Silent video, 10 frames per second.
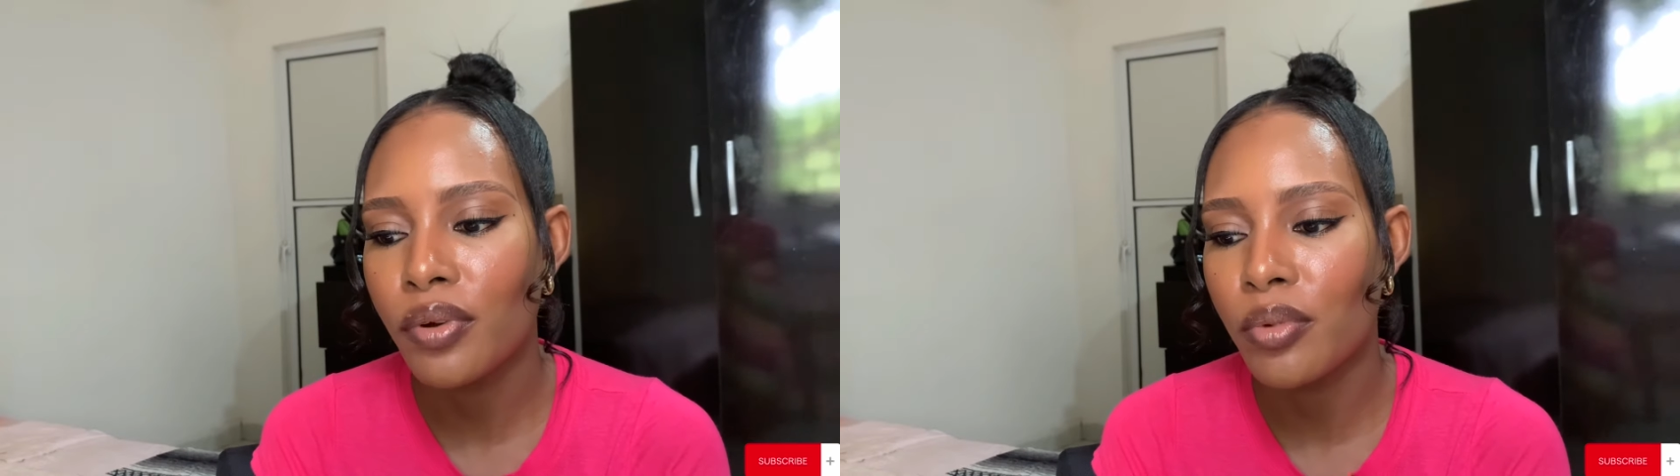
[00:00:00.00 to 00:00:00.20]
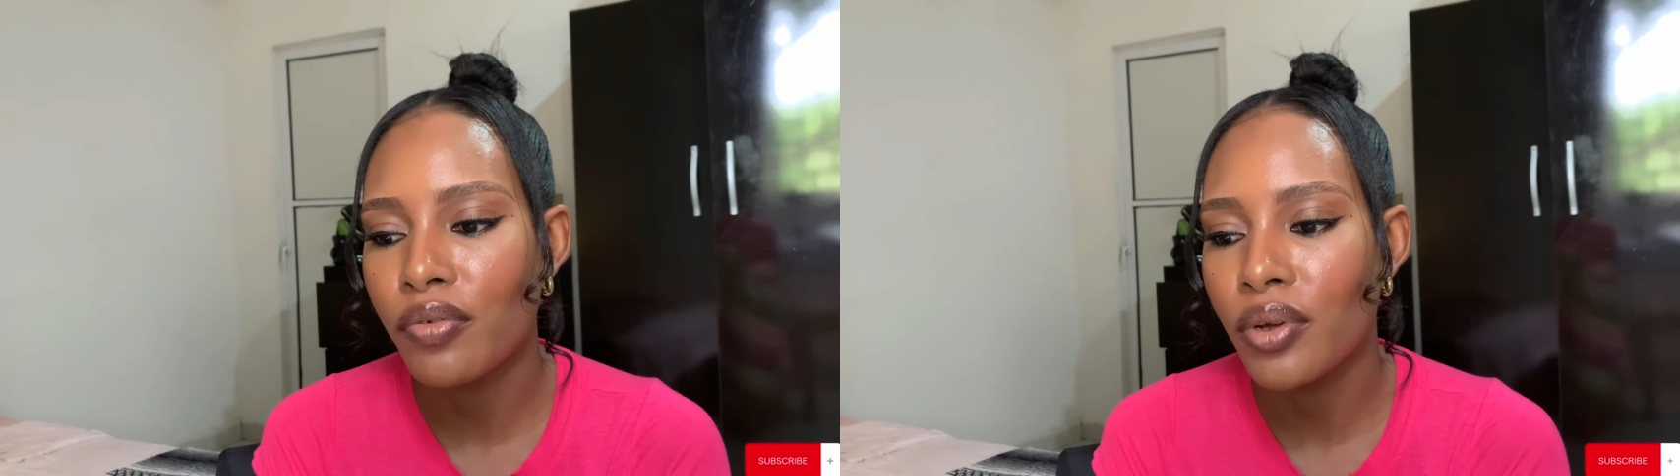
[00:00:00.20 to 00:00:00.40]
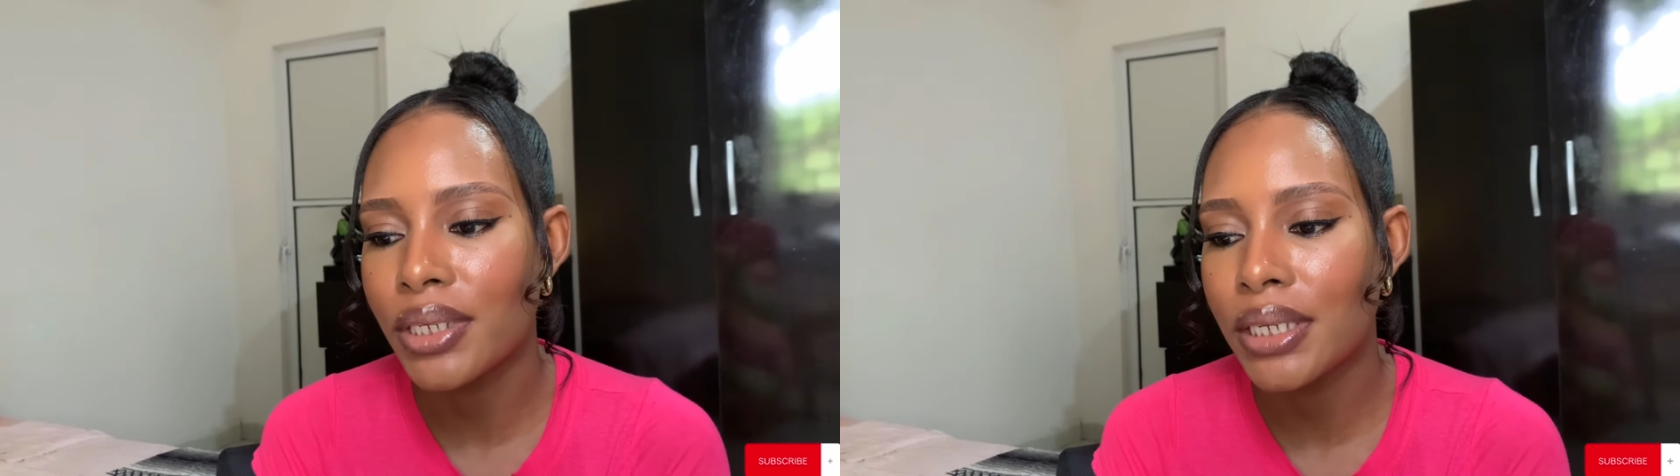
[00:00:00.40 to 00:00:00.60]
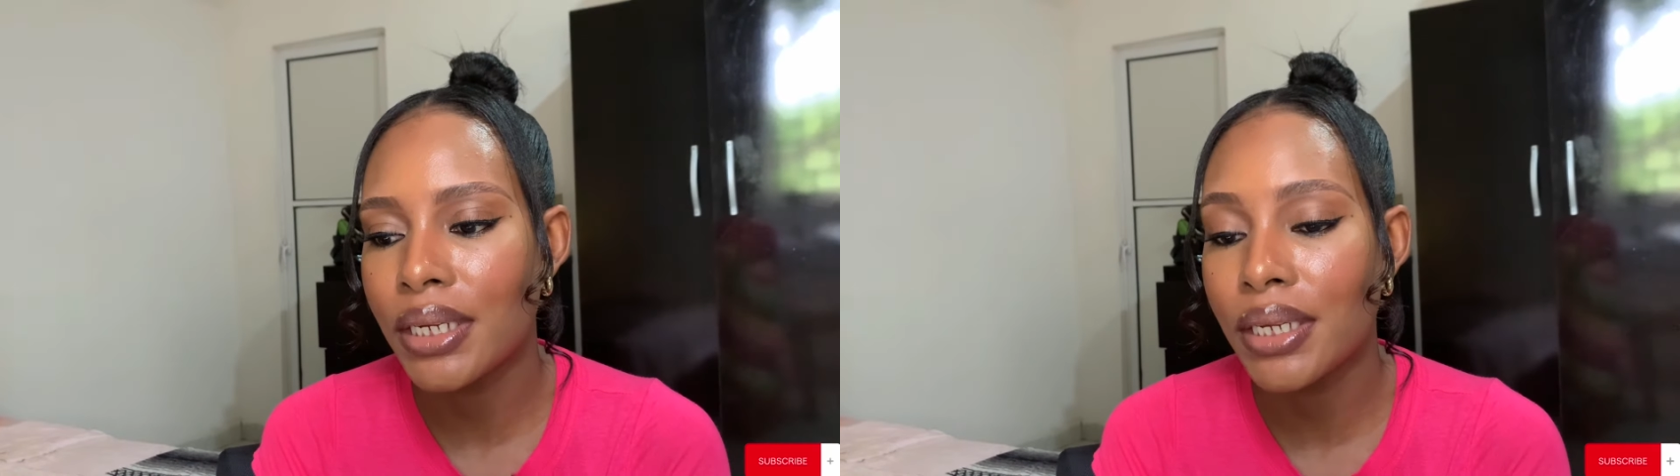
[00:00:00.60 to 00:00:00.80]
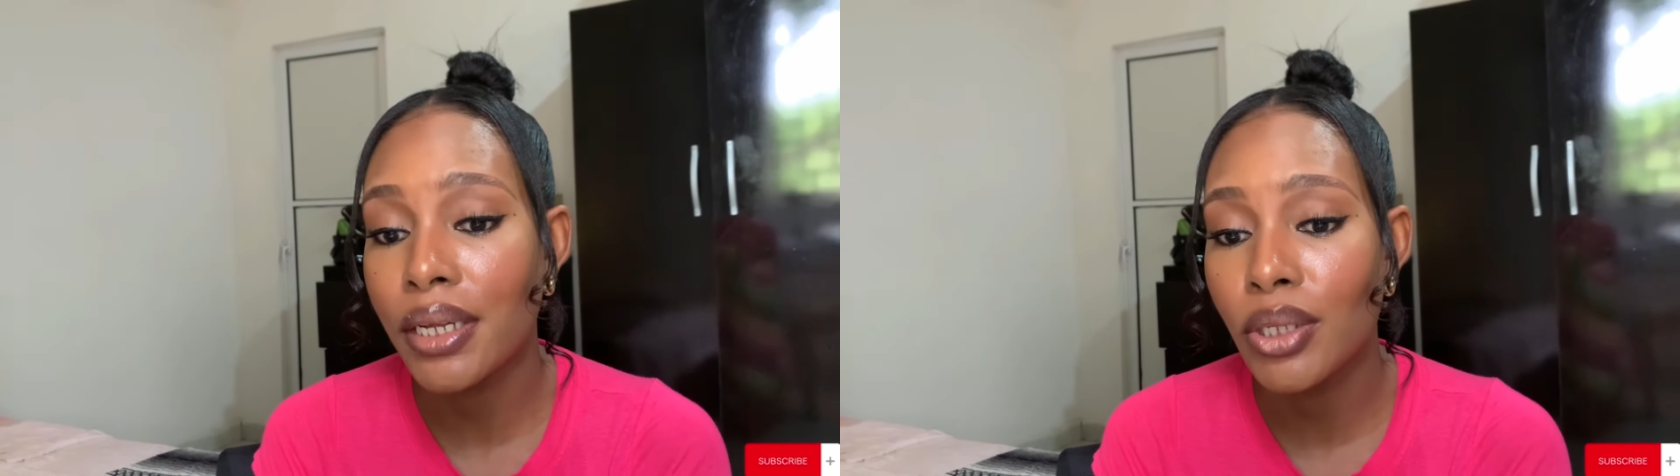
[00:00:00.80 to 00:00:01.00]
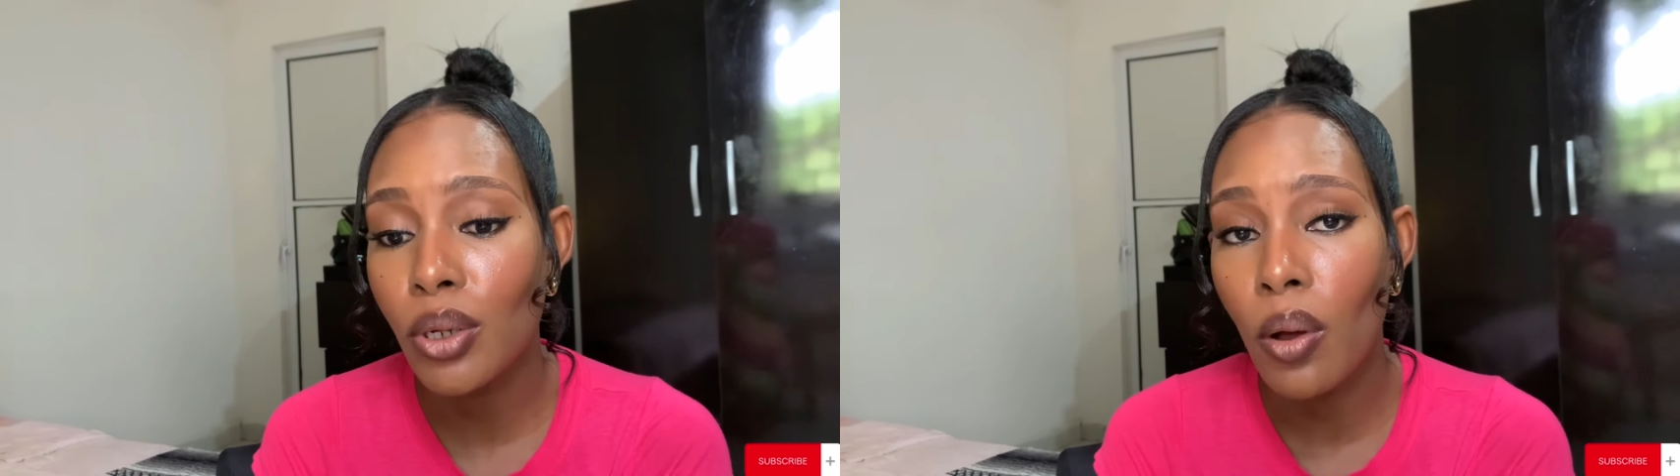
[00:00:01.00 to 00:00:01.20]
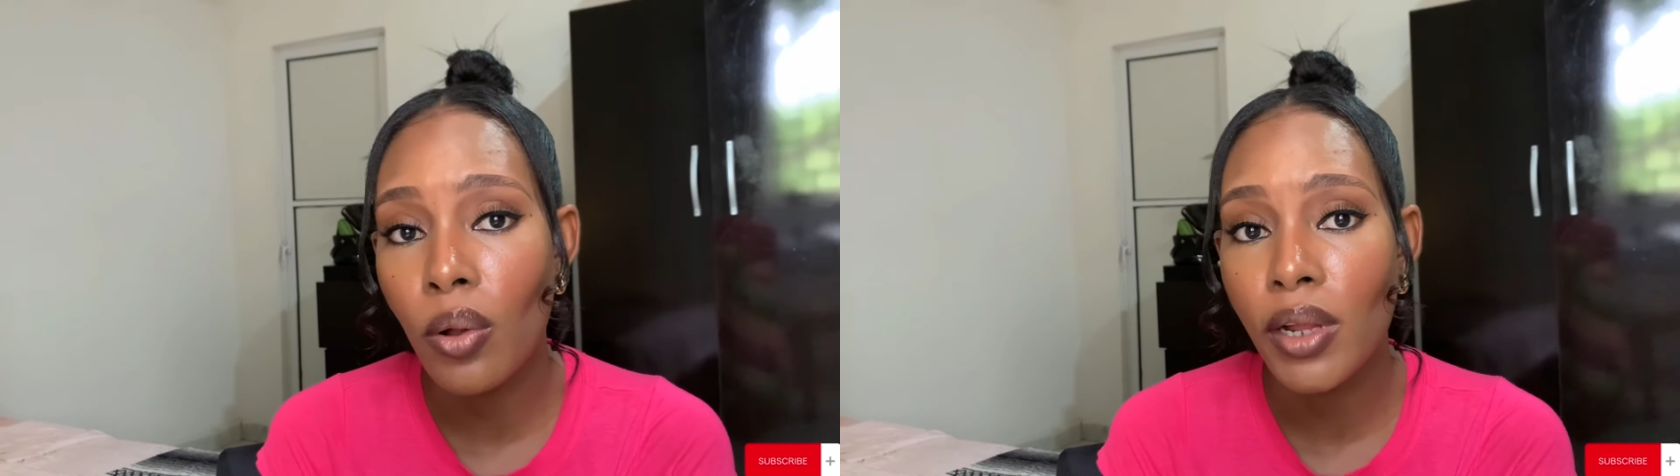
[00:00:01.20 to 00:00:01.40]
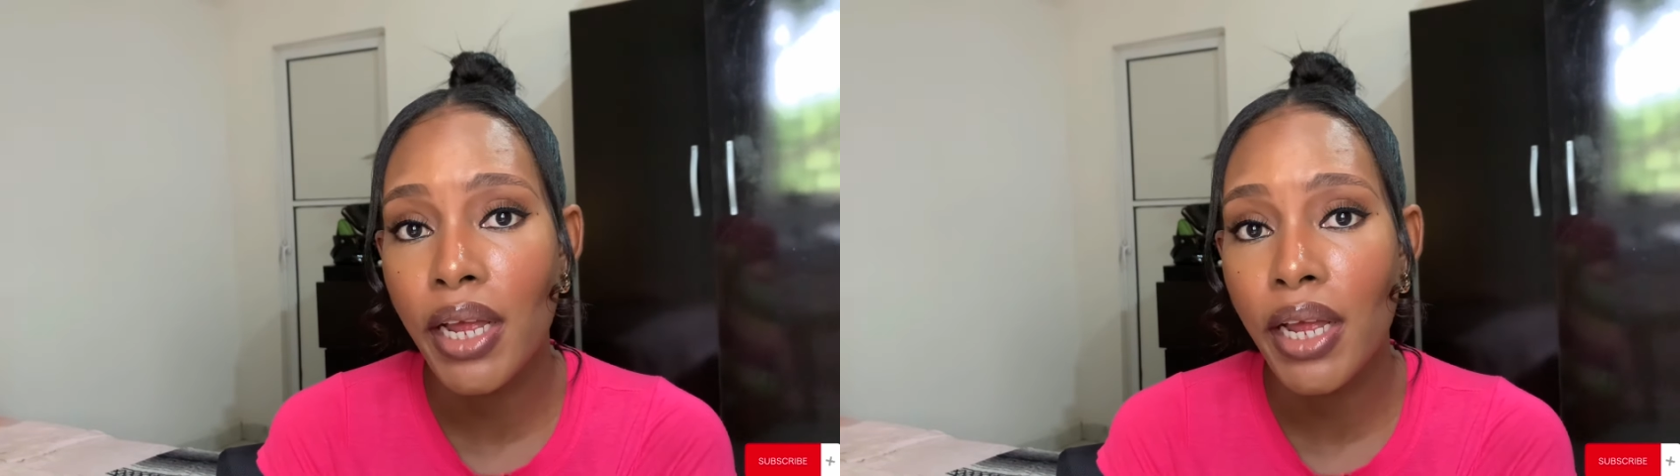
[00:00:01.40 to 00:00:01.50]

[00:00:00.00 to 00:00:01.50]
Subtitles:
form of content at all,